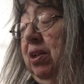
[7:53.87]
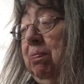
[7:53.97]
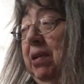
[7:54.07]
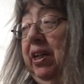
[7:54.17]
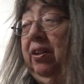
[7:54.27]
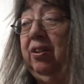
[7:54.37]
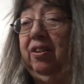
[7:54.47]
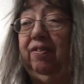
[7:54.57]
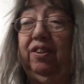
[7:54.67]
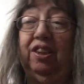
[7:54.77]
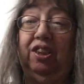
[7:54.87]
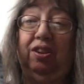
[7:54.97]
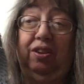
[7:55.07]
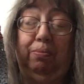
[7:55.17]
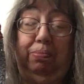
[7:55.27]
with my Hooker versus
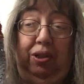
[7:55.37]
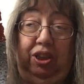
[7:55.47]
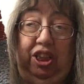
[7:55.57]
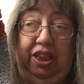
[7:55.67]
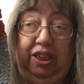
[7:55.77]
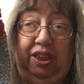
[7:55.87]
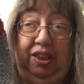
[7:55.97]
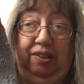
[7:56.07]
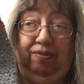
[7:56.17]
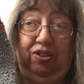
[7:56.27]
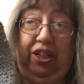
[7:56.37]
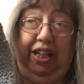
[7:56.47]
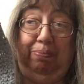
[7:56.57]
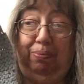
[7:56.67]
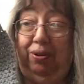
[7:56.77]
Hooker project for
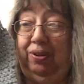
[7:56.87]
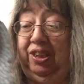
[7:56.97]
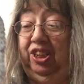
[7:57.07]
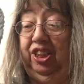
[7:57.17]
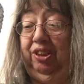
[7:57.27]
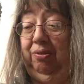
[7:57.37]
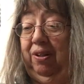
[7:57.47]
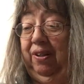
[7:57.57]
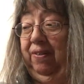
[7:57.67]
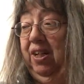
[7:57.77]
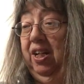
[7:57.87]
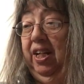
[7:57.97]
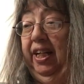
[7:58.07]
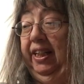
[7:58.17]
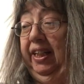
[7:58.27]
April. Continue on.
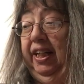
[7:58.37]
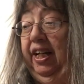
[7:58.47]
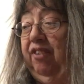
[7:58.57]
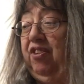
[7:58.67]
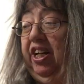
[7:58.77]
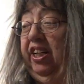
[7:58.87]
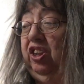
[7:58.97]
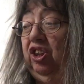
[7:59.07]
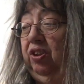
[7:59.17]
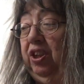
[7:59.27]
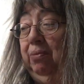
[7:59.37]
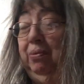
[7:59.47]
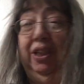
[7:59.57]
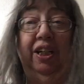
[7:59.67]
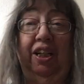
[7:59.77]
Yeah, if they had chosen me,